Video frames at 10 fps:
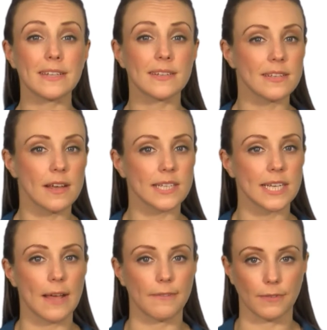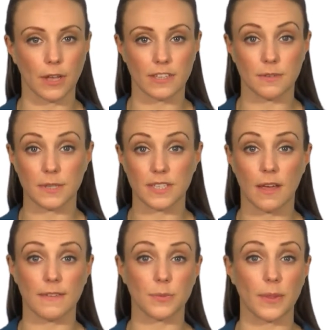a certain level of customer
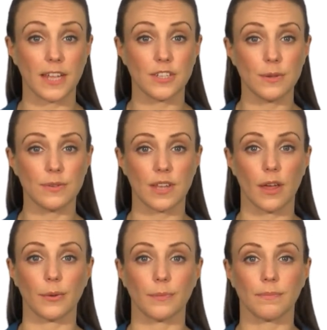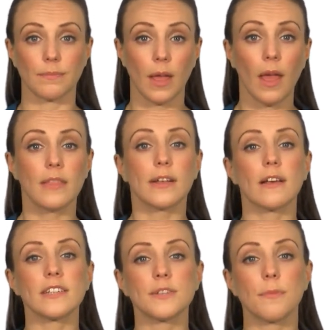service when they do so. The
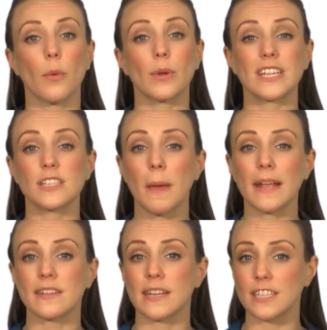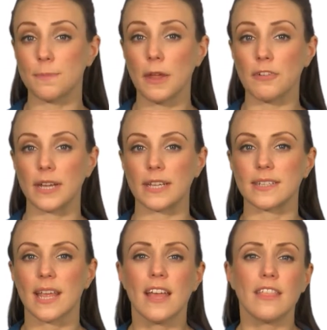customer will expect an experience
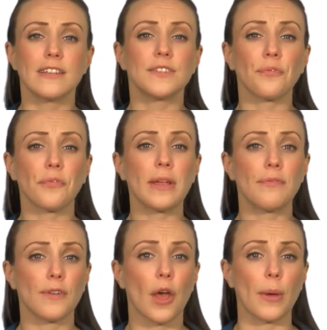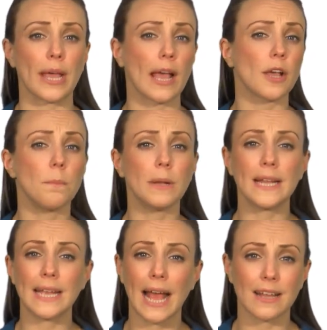that is free-flowing and completely
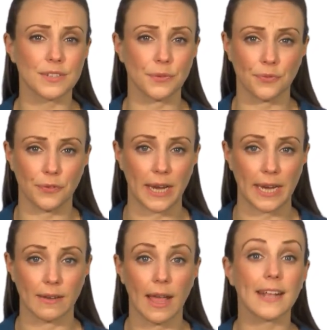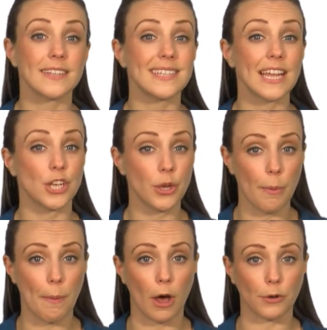hassle-free and can set you
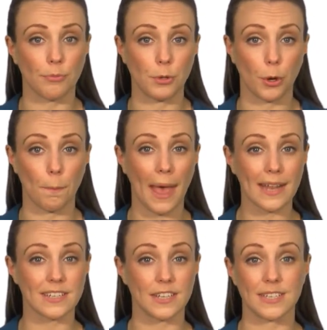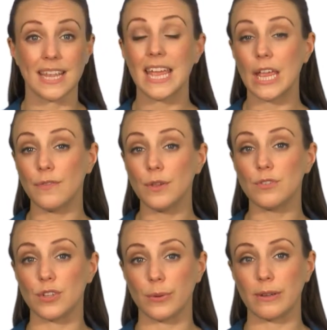apart from your competitors if you
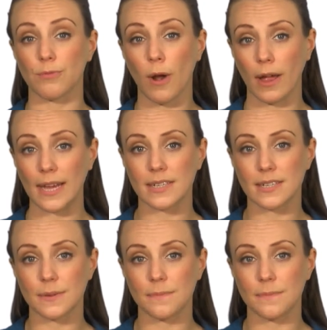do it right.